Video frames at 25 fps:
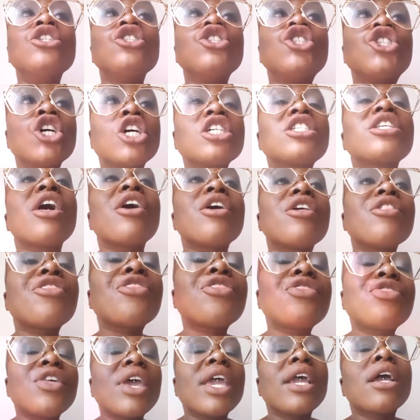just
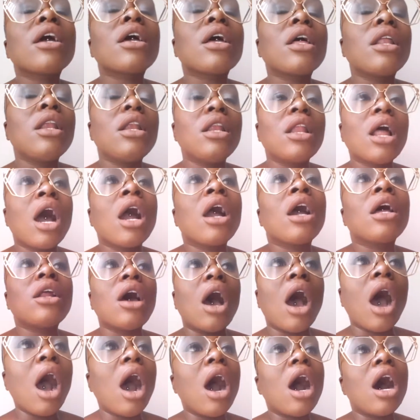think long and
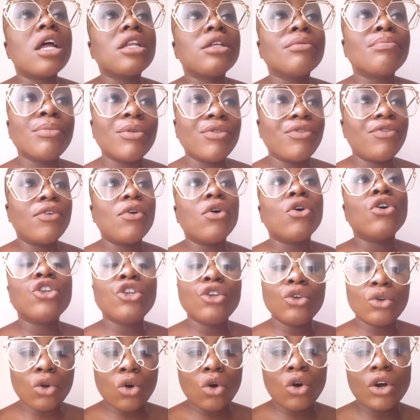hard before
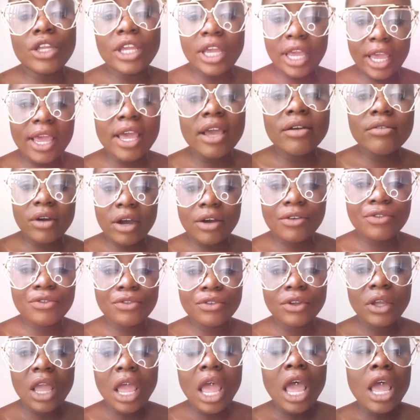you cut your hair off.
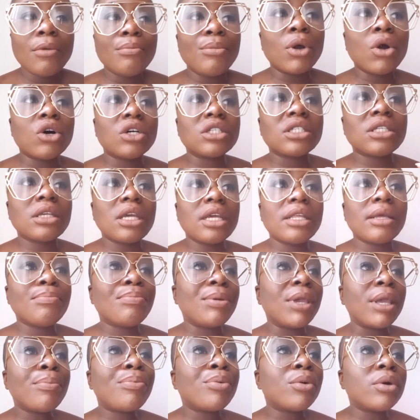Because
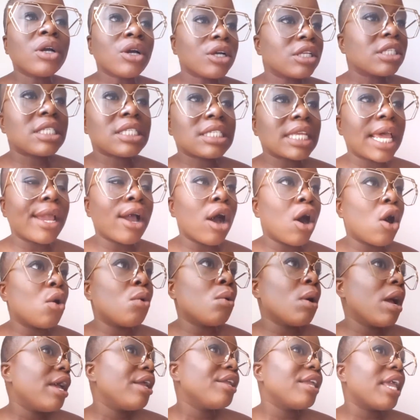people can say,
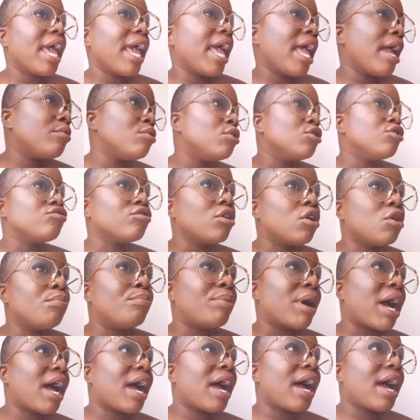oh, your hair will grow
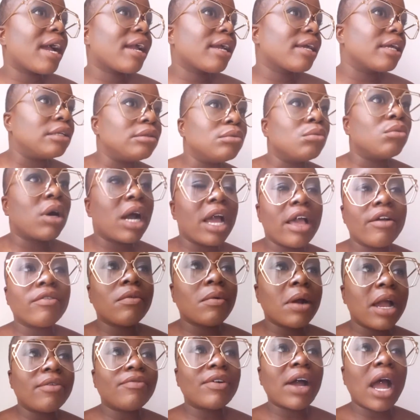back and
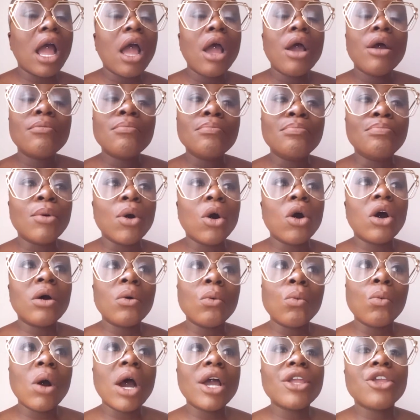whatever.
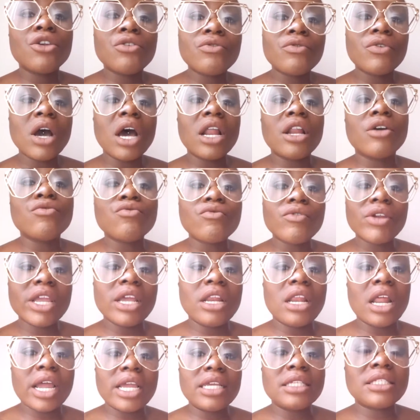But what you've got to
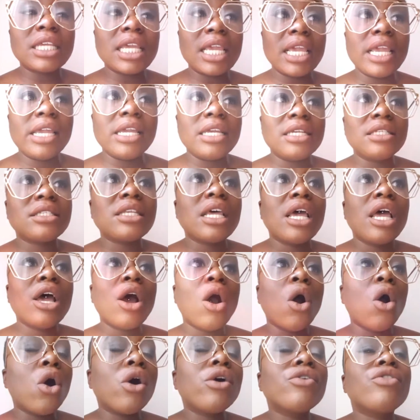realize is,
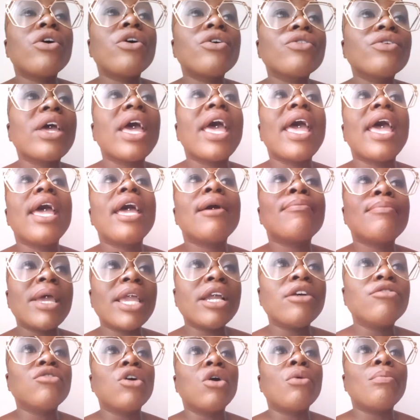although the hair
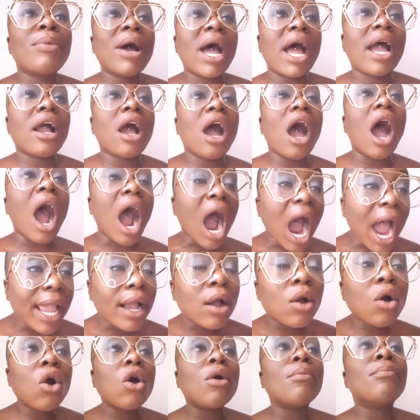may grow back,
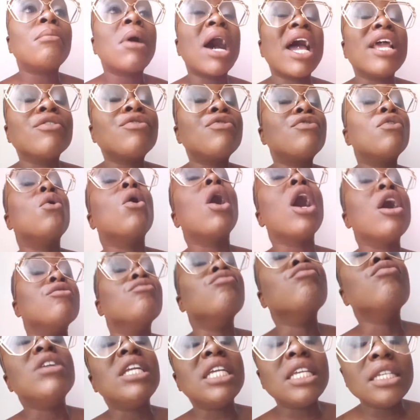I cut mine for a
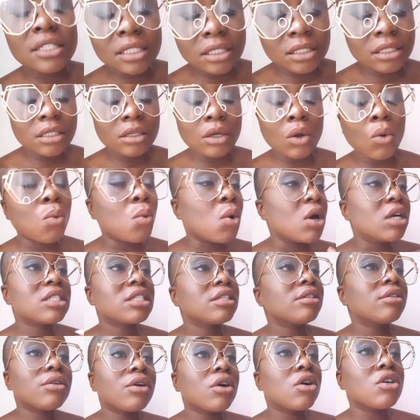reason. It
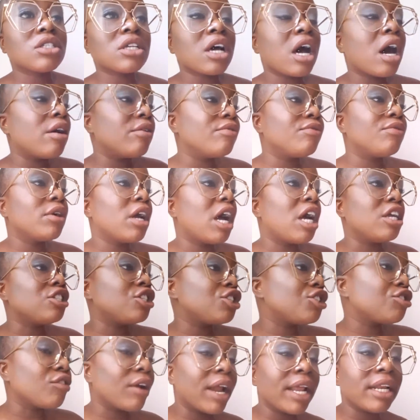wasn't because of a
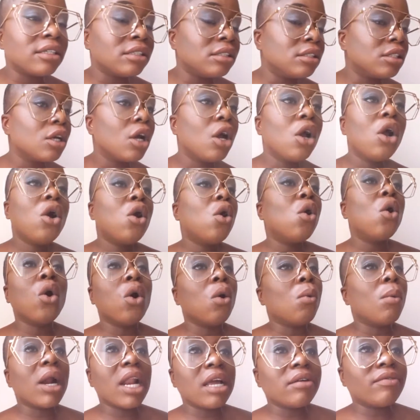trend
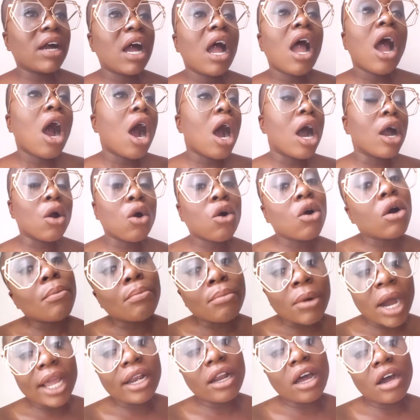or whatever. I
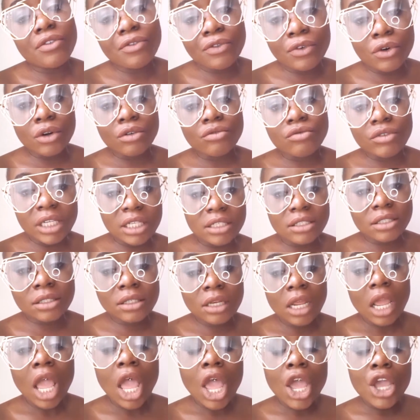cut mine off for a
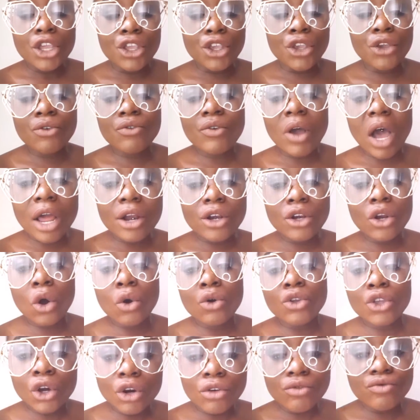reason. You've got to
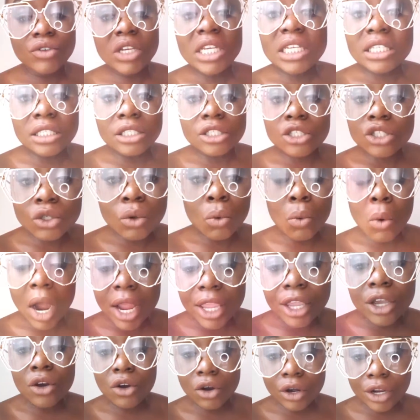know your reasons to
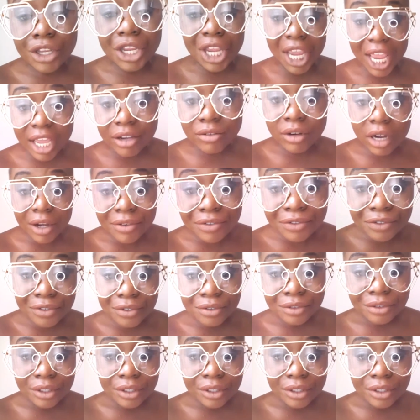why you're cutting your hair off.